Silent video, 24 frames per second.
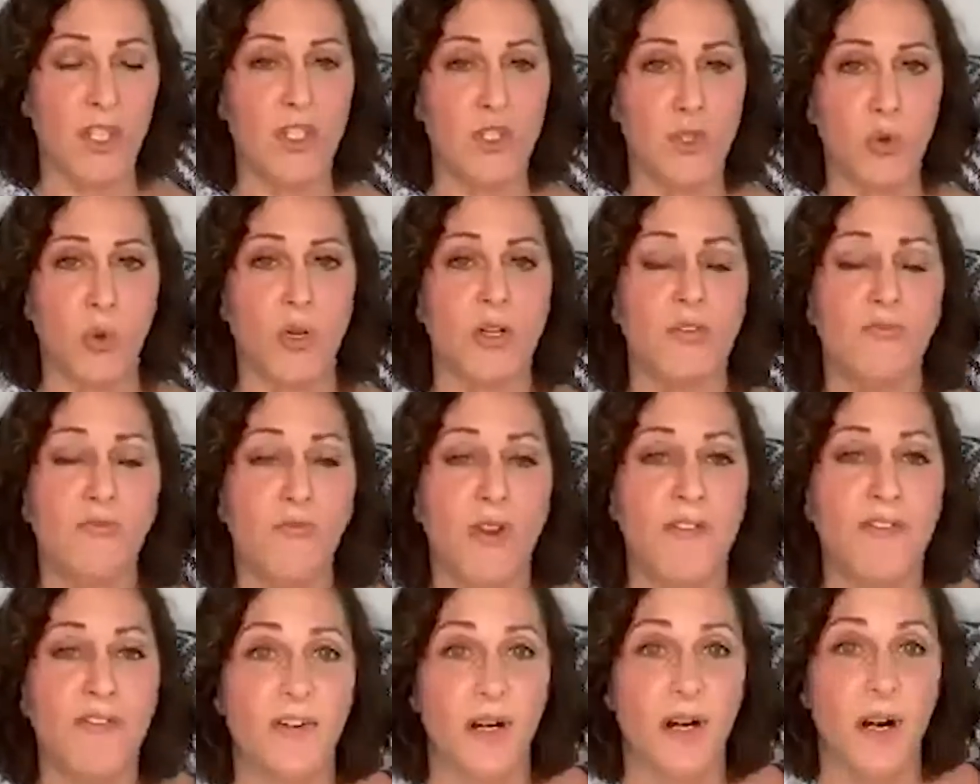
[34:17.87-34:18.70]
the Jordan
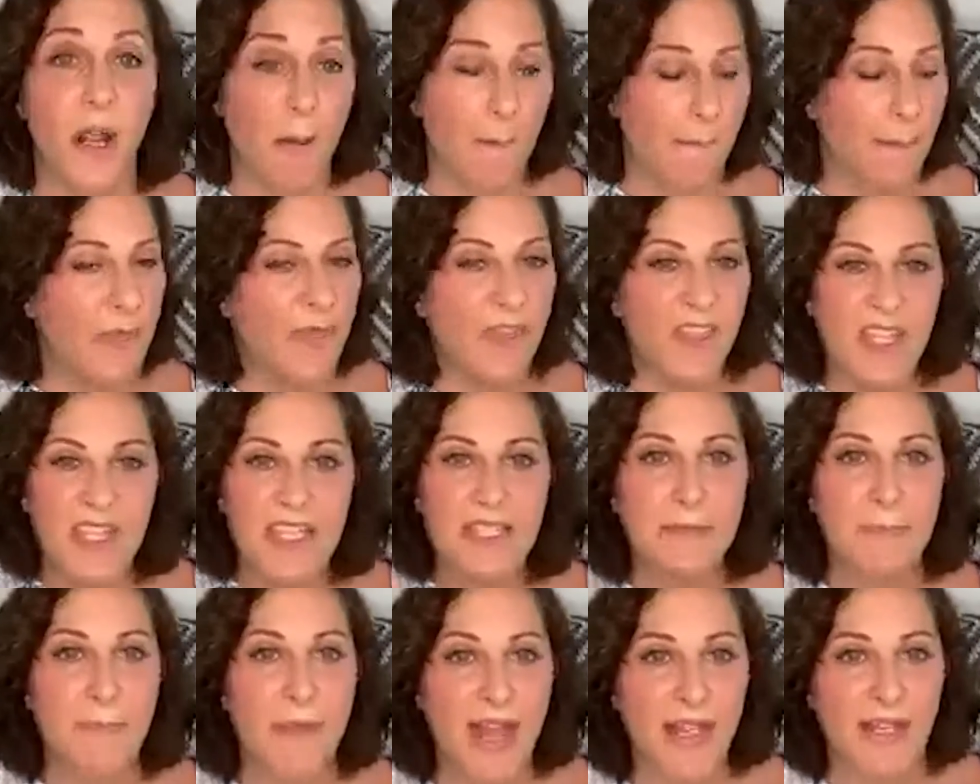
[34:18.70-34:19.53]
River.
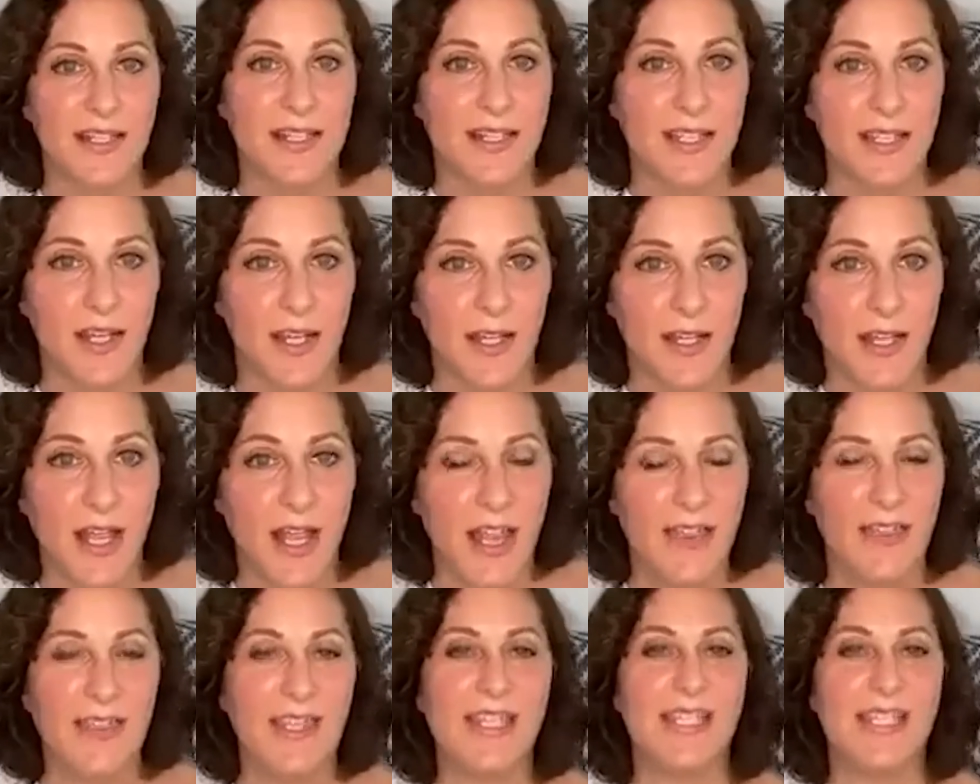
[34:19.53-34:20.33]
These men did it.